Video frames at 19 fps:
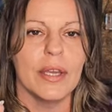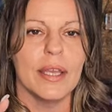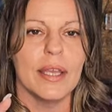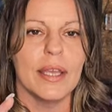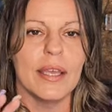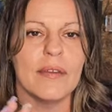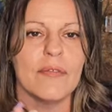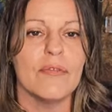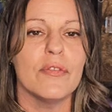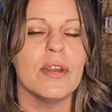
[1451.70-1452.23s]

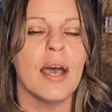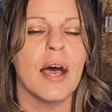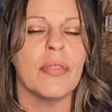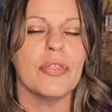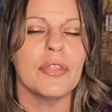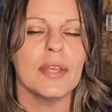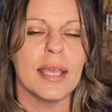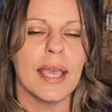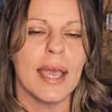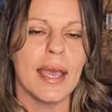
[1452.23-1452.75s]
If
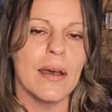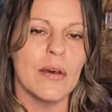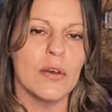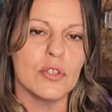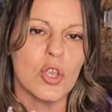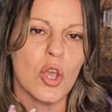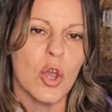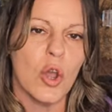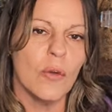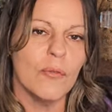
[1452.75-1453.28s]
nothing
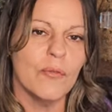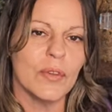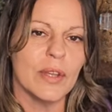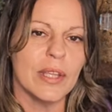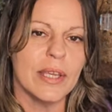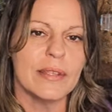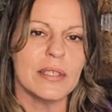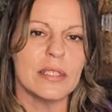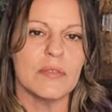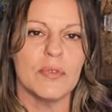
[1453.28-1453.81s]
else,
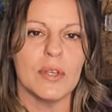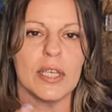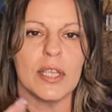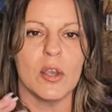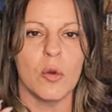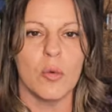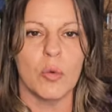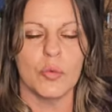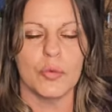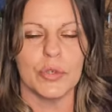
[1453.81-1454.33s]
hopefully this
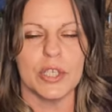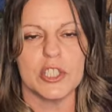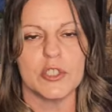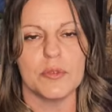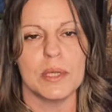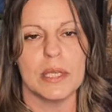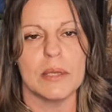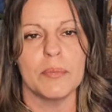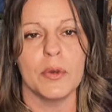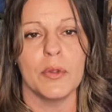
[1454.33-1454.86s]
video will reach
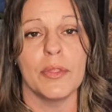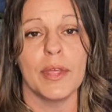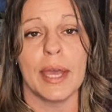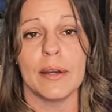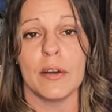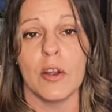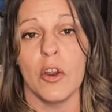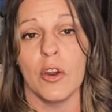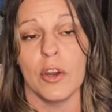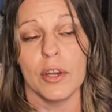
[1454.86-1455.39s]
people
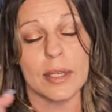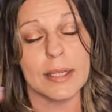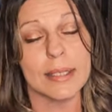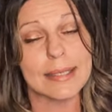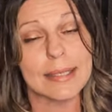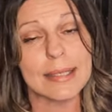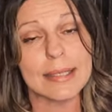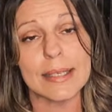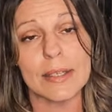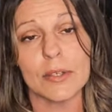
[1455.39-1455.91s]
that are
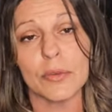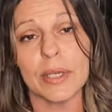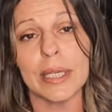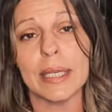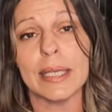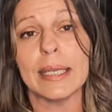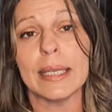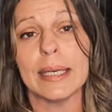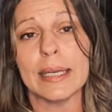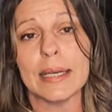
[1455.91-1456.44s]
considering
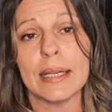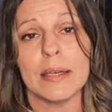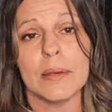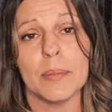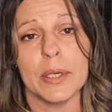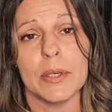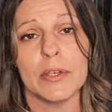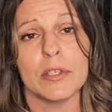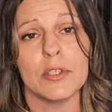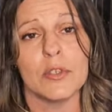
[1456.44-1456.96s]
getting into
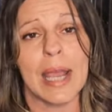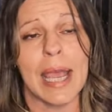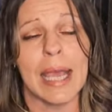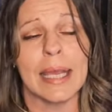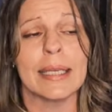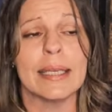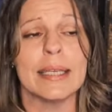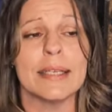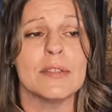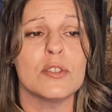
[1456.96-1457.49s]
bearded
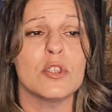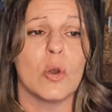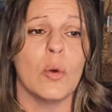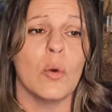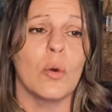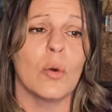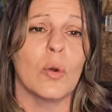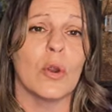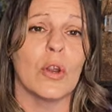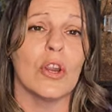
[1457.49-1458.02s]
dragons
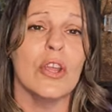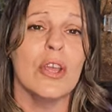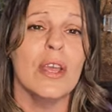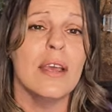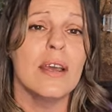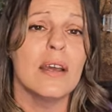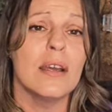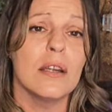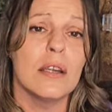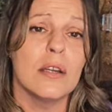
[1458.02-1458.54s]
or
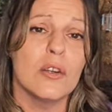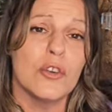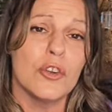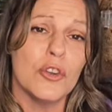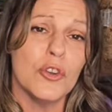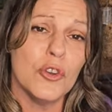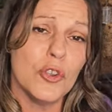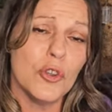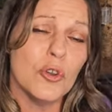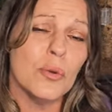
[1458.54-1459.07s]

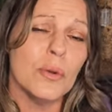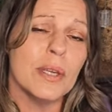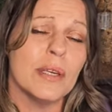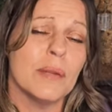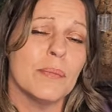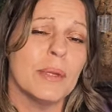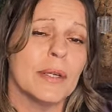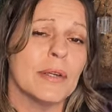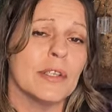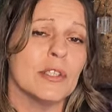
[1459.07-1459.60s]
new into
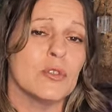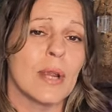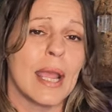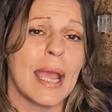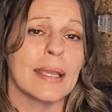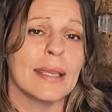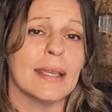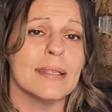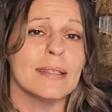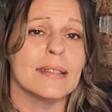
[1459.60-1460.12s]
bearded
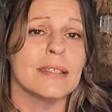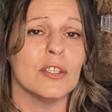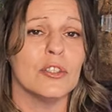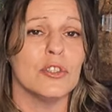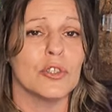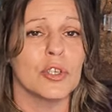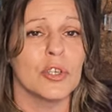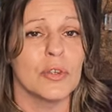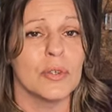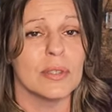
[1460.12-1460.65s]
dragons and
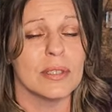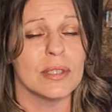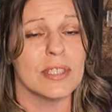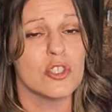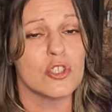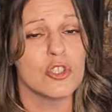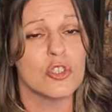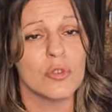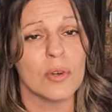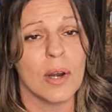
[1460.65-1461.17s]
you're currently
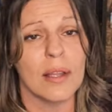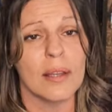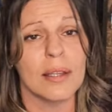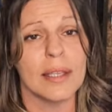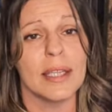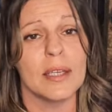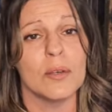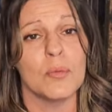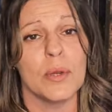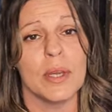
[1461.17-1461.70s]

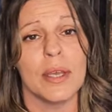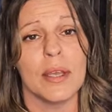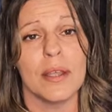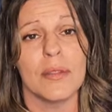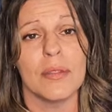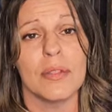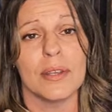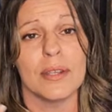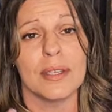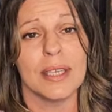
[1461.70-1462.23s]
struggling
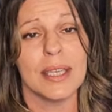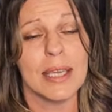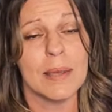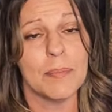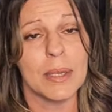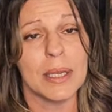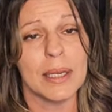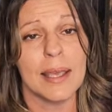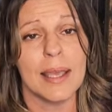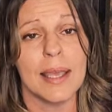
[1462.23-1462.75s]
with
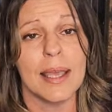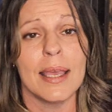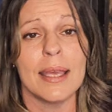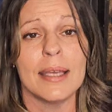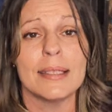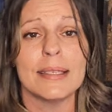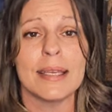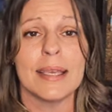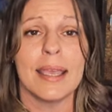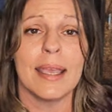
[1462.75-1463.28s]
keeping
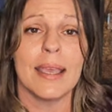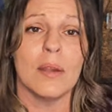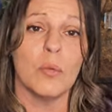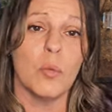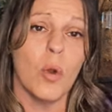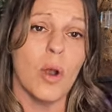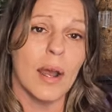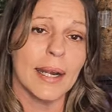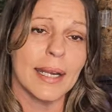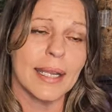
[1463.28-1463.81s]
it and
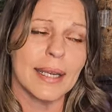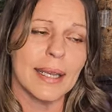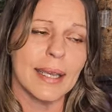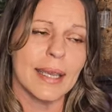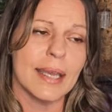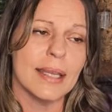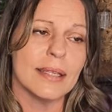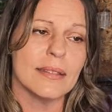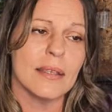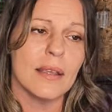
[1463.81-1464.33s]
wanting
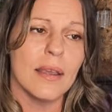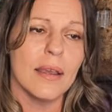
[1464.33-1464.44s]
it,